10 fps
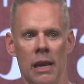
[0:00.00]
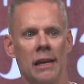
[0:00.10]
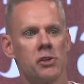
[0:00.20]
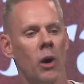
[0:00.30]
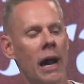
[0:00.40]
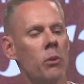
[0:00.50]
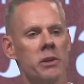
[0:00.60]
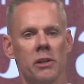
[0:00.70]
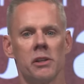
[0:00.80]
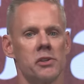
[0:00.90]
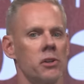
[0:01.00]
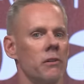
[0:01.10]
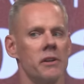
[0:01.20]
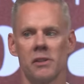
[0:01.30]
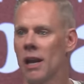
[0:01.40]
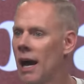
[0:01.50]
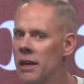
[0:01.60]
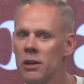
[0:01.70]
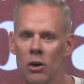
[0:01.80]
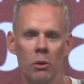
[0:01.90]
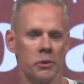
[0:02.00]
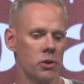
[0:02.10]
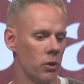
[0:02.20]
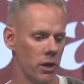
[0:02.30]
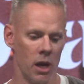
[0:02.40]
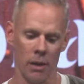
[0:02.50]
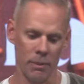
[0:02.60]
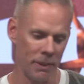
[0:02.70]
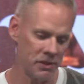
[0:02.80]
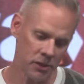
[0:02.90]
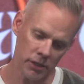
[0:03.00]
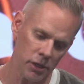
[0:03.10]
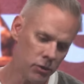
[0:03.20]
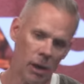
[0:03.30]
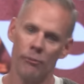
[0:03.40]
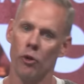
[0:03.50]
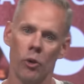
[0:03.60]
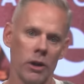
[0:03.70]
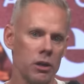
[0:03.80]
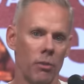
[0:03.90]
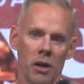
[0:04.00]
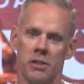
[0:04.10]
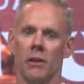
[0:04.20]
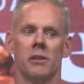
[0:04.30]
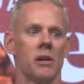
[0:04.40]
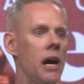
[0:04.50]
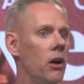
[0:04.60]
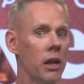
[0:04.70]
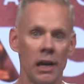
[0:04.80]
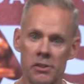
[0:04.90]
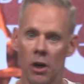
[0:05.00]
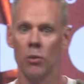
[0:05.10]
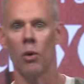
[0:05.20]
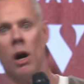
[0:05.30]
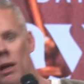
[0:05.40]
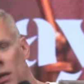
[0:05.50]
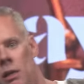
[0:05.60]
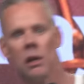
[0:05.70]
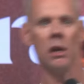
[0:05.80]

and so I went to this service and I didn't know what was going on, but basically you come forward and you march down this aisle and I start walking